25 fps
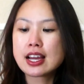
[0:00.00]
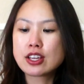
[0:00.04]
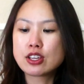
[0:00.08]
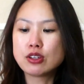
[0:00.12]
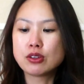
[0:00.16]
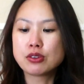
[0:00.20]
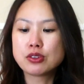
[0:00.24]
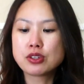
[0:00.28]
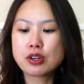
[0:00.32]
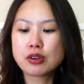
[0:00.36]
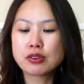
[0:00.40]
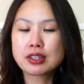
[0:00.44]

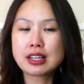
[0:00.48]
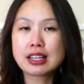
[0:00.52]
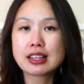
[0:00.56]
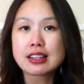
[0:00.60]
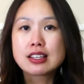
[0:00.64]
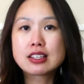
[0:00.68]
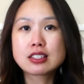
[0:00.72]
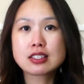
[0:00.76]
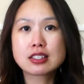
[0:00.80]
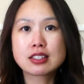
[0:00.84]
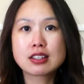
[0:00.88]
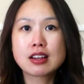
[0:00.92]
You'll know
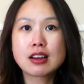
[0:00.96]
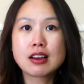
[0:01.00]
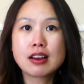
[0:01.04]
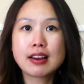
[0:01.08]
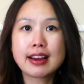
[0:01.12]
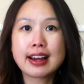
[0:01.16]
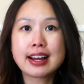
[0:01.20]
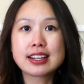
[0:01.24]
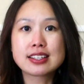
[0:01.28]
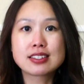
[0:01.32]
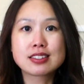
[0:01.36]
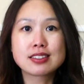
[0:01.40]
that this
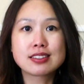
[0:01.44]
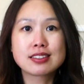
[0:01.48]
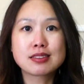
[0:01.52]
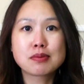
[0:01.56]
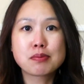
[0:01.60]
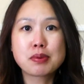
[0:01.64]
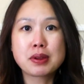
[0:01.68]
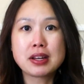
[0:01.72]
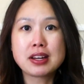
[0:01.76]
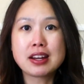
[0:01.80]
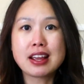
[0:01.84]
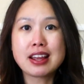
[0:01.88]
has
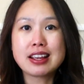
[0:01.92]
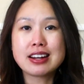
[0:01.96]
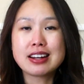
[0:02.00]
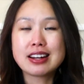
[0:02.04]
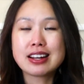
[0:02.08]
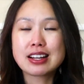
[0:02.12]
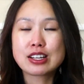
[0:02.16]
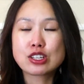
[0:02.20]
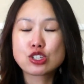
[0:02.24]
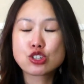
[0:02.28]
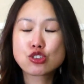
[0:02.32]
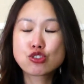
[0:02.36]
been
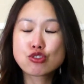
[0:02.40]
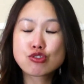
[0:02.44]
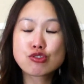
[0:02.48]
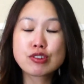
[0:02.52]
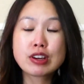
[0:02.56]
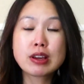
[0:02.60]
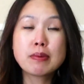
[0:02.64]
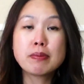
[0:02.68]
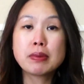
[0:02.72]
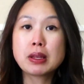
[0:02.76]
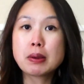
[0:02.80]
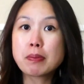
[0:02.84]
an
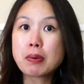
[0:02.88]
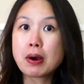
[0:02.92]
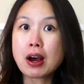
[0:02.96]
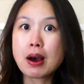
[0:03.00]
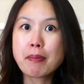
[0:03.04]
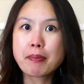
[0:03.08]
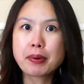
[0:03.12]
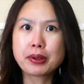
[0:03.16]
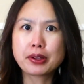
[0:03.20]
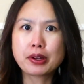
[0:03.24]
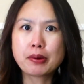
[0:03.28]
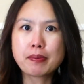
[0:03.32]
extremely
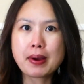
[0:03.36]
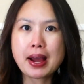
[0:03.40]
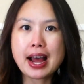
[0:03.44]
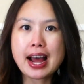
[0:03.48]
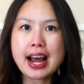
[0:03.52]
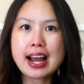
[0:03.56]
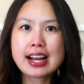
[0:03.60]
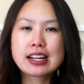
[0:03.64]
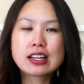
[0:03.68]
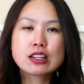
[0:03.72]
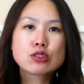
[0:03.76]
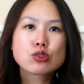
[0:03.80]
popular
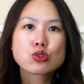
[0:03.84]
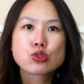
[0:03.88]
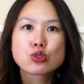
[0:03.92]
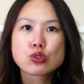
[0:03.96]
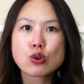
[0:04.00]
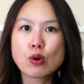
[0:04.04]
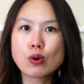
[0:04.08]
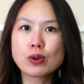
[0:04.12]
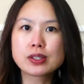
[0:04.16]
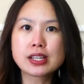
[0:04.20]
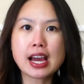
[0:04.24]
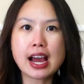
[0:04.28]
bag,
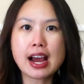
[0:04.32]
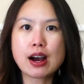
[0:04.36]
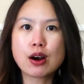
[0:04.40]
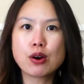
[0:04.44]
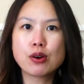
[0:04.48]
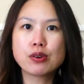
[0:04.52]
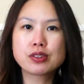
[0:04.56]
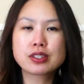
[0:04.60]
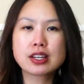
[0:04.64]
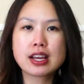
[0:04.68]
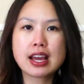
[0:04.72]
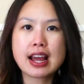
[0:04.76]
sold
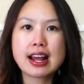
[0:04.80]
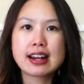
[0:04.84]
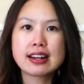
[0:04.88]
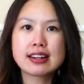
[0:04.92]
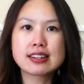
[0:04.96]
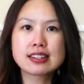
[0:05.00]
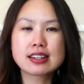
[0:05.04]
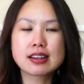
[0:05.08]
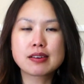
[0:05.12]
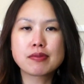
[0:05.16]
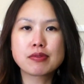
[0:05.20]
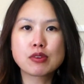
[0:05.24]
out,
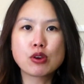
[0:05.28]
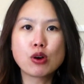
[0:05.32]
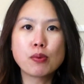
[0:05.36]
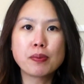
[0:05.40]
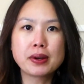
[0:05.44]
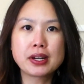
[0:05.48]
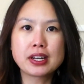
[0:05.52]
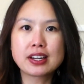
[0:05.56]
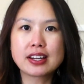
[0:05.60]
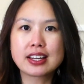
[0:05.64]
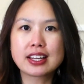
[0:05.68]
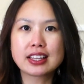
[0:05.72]
and
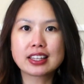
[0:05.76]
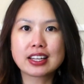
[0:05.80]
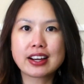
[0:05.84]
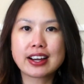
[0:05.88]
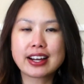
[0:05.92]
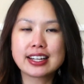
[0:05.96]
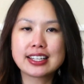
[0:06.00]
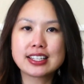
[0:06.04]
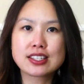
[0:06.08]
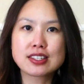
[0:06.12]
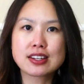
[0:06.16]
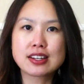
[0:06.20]
nobody could get their
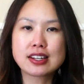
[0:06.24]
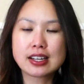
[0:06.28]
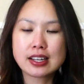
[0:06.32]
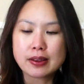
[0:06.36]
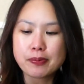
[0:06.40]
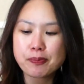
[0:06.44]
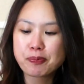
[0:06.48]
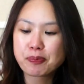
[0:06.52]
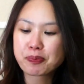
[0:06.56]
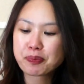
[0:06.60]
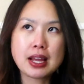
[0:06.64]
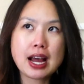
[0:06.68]
hands on
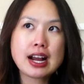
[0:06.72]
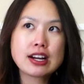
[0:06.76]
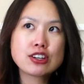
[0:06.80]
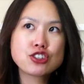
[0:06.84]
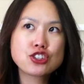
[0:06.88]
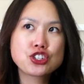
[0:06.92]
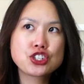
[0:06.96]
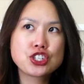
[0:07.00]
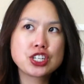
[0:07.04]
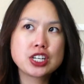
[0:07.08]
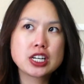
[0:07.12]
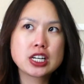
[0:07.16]
it.
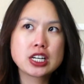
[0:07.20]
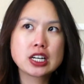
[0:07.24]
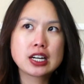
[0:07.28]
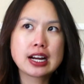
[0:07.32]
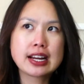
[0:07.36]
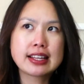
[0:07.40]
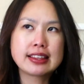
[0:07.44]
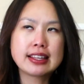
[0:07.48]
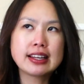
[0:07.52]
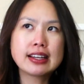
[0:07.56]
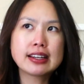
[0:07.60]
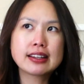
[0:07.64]
Last year,
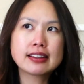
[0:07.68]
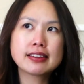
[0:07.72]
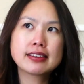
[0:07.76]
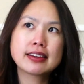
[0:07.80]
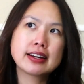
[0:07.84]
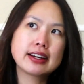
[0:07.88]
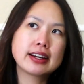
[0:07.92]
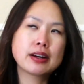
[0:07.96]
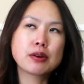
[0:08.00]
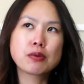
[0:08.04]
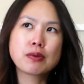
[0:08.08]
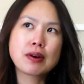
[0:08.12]
I think
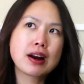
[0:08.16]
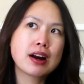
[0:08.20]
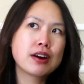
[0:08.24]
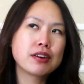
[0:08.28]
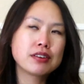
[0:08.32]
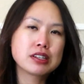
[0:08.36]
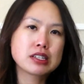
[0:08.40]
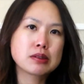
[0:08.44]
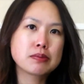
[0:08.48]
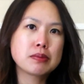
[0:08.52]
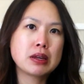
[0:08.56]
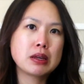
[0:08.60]
like
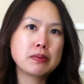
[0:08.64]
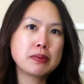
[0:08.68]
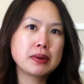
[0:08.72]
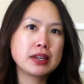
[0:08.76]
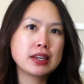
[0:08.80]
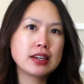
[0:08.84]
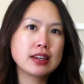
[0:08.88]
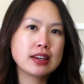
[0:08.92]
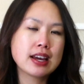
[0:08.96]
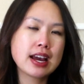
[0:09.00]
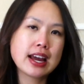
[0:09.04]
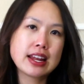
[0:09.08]
around
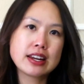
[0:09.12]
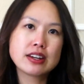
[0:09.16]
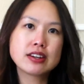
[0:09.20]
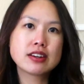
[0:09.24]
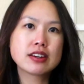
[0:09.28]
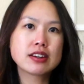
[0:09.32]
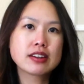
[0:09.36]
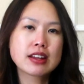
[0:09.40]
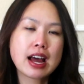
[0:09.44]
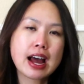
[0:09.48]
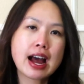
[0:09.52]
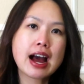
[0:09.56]
maybe
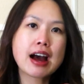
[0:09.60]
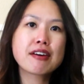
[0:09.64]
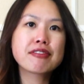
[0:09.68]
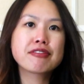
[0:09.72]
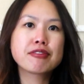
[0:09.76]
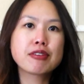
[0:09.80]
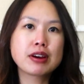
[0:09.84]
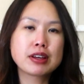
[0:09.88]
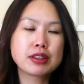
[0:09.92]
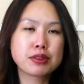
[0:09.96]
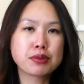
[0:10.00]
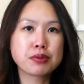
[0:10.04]
and
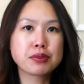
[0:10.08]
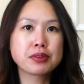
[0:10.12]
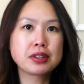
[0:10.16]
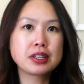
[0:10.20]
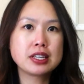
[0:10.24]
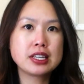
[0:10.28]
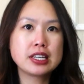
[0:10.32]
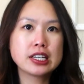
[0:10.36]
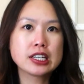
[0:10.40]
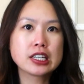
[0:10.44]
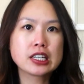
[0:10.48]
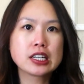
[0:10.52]
halfway through
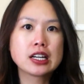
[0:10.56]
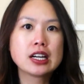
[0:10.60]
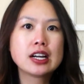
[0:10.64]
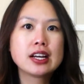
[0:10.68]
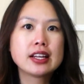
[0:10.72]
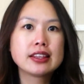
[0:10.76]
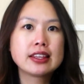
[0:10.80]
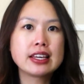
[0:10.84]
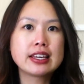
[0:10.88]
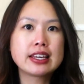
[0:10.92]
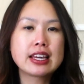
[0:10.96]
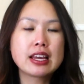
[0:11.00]
the year,
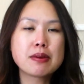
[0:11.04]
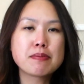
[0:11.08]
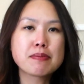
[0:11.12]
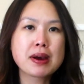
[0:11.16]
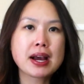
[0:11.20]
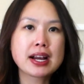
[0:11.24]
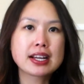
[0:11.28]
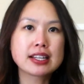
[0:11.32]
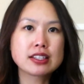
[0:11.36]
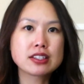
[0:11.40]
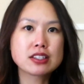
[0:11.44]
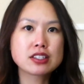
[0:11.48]
they came
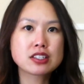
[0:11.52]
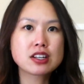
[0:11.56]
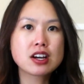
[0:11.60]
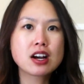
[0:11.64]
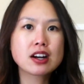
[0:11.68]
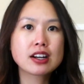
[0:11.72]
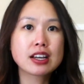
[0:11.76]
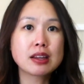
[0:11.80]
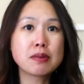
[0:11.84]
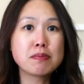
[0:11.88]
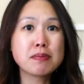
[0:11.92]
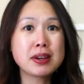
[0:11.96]
back in
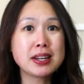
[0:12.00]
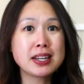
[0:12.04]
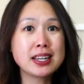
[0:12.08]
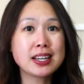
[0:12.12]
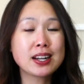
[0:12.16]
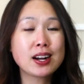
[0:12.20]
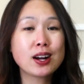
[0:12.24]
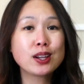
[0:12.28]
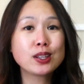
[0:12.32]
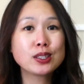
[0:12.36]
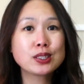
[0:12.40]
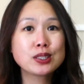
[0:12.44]
stock in
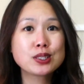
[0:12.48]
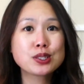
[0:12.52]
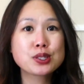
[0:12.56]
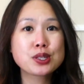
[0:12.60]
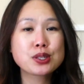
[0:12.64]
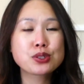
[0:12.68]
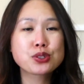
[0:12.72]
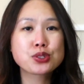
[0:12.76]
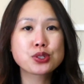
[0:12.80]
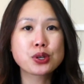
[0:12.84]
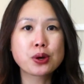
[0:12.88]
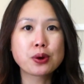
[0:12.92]
many
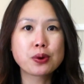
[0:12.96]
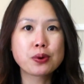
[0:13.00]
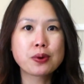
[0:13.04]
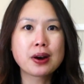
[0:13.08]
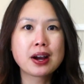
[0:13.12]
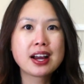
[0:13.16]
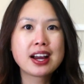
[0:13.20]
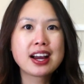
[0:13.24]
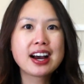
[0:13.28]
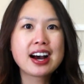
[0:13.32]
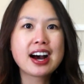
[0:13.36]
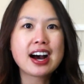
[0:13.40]
colors,
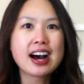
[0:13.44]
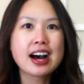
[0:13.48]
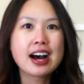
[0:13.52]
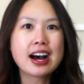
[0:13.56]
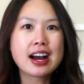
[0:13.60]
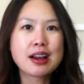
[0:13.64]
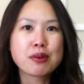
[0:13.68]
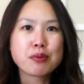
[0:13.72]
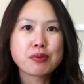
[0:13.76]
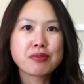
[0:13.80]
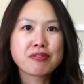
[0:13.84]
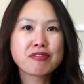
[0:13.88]
so
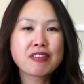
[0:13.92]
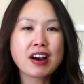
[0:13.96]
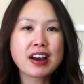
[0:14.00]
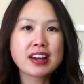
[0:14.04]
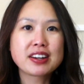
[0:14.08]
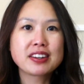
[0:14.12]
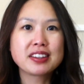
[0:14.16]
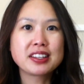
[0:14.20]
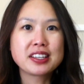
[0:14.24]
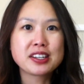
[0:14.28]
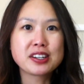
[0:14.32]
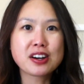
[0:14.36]
I
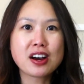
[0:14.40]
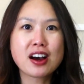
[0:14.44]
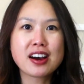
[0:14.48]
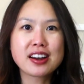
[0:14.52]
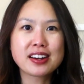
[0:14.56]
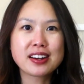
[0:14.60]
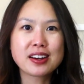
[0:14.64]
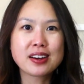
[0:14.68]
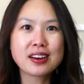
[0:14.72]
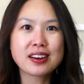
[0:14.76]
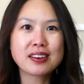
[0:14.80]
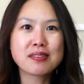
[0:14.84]
finally
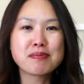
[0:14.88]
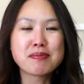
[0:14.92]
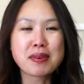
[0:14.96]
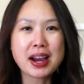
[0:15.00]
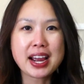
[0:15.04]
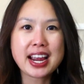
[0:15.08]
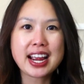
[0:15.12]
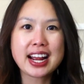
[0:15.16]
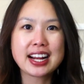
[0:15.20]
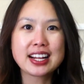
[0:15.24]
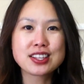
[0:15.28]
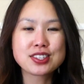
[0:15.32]
got
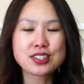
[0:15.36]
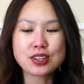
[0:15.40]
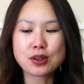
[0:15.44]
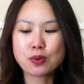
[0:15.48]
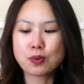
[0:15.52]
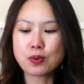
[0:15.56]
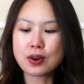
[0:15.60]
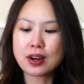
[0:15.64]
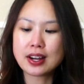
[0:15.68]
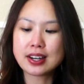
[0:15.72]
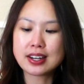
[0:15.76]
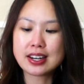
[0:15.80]
my hands
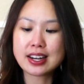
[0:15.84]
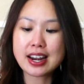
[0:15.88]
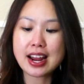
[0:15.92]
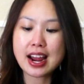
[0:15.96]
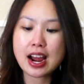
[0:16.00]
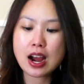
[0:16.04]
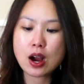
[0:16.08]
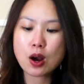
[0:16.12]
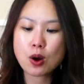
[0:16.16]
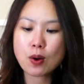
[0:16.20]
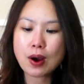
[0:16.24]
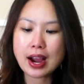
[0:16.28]
on one
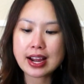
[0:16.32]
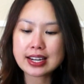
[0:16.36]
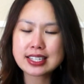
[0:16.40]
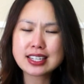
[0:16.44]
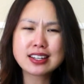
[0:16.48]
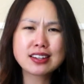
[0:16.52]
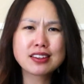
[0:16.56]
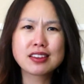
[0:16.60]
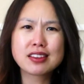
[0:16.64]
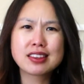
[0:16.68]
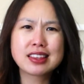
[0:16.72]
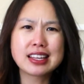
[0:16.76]
now. I
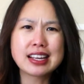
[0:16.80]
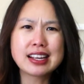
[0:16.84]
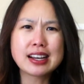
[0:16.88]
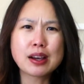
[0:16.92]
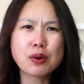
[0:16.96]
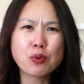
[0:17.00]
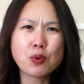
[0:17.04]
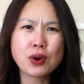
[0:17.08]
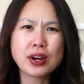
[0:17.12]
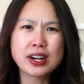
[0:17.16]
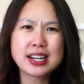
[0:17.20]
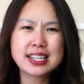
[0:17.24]
didn't think
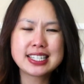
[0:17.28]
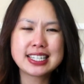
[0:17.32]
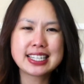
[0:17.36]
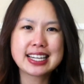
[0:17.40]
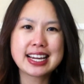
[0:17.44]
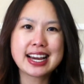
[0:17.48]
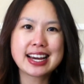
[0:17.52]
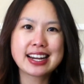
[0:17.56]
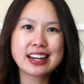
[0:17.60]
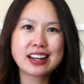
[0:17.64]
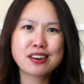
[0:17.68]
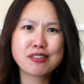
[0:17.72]
I wanted to
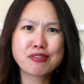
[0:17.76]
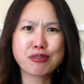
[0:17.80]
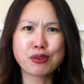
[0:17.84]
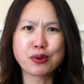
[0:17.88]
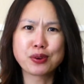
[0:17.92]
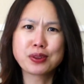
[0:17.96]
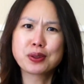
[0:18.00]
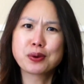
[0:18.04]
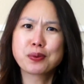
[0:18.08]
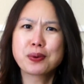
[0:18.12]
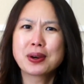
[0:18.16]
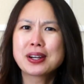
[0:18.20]
get it
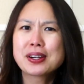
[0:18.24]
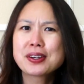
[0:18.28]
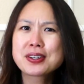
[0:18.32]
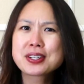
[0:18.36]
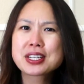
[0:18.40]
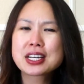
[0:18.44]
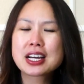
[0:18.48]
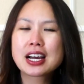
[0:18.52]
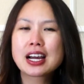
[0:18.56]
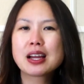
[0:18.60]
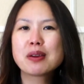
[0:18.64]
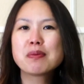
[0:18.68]
for the winter
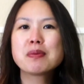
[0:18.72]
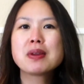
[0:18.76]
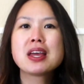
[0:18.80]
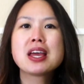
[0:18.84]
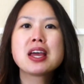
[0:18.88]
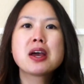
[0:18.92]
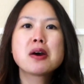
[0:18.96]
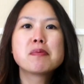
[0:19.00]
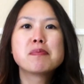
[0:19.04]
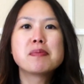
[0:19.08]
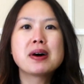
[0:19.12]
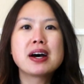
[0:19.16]
time,
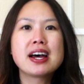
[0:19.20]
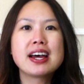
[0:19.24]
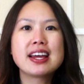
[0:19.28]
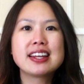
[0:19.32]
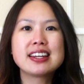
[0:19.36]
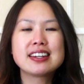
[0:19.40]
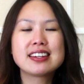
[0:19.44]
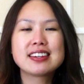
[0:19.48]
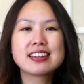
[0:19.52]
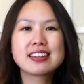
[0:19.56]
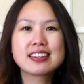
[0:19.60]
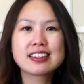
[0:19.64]

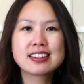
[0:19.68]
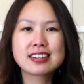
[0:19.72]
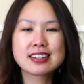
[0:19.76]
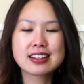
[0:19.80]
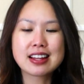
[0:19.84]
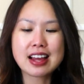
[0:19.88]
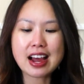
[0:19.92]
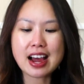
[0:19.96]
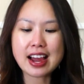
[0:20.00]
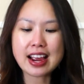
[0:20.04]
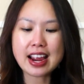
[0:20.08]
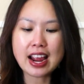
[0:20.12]
but
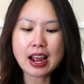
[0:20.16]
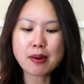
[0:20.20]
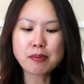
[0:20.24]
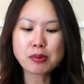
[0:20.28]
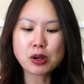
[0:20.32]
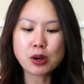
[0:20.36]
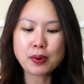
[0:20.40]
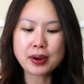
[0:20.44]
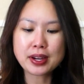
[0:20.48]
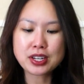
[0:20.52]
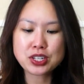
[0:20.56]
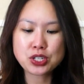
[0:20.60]
I
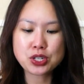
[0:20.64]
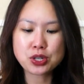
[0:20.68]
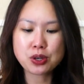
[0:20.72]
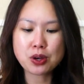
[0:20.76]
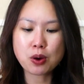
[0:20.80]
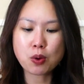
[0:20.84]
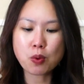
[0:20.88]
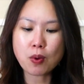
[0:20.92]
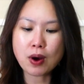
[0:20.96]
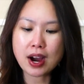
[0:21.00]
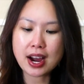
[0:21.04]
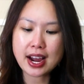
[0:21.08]
am going to
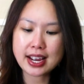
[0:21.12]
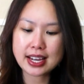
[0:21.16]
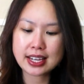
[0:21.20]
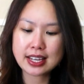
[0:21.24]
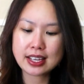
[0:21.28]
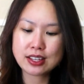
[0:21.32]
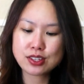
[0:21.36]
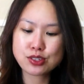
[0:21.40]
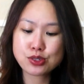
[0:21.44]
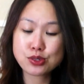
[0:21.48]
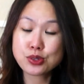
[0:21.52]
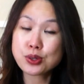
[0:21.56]

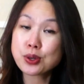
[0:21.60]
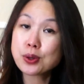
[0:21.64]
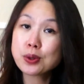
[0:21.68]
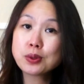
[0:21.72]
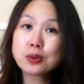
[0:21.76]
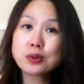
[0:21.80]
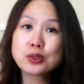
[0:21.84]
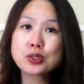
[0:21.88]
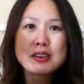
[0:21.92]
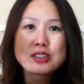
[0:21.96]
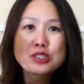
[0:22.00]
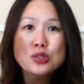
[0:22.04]
Hawaii
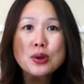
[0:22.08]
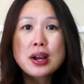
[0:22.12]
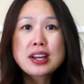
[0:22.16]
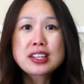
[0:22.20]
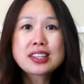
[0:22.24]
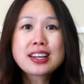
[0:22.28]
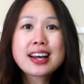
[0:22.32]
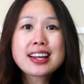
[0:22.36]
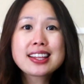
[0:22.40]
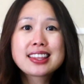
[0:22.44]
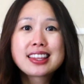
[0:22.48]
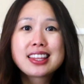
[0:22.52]
soon, so
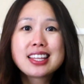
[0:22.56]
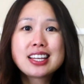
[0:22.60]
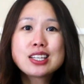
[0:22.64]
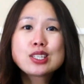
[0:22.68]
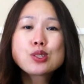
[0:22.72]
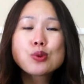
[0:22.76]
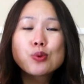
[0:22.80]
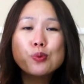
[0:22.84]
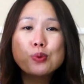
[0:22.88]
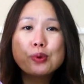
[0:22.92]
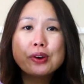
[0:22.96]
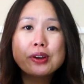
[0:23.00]
I thought
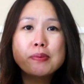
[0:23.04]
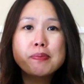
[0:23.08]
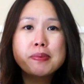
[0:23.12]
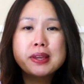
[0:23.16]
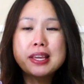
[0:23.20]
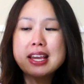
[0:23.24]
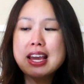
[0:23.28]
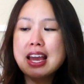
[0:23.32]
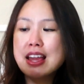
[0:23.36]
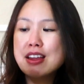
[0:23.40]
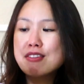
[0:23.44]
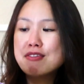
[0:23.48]
this would
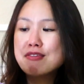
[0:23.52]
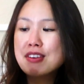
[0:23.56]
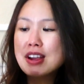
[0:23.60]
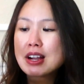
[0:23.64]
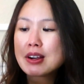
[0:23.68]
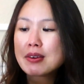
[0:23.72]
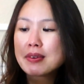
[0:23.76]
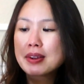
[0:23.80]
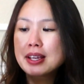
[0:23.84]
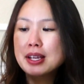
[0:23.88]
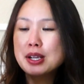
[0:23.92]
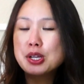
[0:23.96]
be a
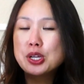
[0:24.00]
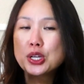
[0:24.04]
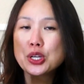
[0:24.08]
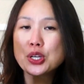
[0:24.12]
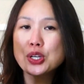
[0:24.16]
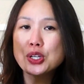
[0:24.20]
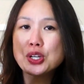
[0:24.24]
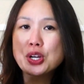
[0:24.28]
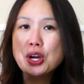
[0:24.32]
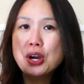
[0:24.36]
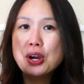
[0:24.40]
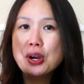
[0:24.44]
very
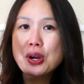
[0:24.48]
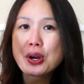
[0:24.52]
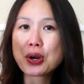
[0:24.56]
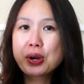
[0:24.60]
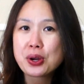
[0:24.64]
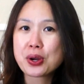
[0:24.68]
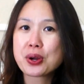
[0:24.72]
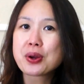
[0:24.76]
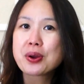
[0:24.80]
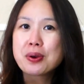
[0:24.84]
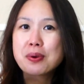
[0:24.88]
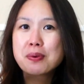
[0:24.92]
good
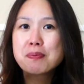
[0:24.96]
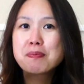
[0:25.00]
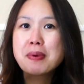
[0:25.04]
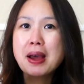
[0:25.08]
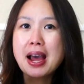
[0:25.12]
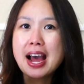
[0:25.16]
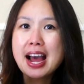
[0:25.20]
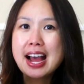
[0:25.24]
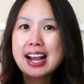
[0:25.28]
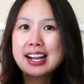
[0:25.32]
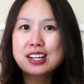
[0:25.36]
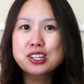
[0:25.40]

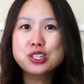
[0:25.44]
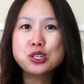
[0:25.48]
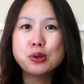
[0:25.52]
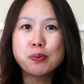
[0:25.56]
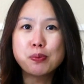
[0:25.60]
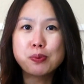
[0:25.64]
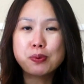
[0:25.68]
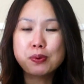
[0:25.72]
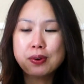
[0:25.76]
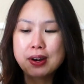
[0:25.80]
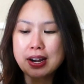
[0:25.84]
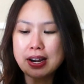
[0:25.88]
bag to
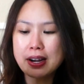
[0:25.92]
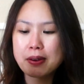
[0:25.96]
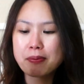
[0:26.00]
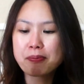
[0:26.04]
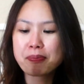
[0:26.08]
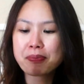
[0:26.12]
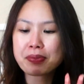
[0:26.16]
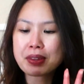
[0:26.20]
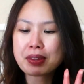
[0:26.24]
bring.